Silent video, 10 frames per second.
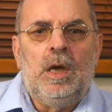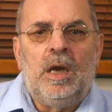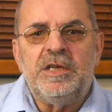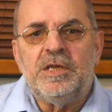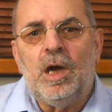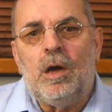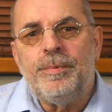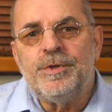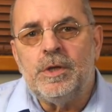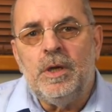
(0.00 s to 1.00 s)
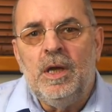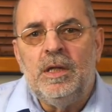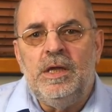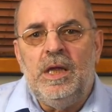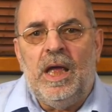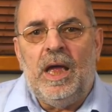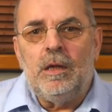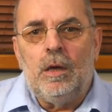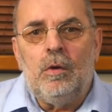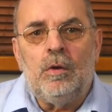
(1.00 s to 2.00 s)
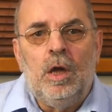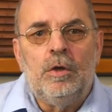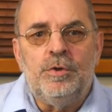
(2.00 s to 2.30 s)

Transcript: Like the carpenter, the analog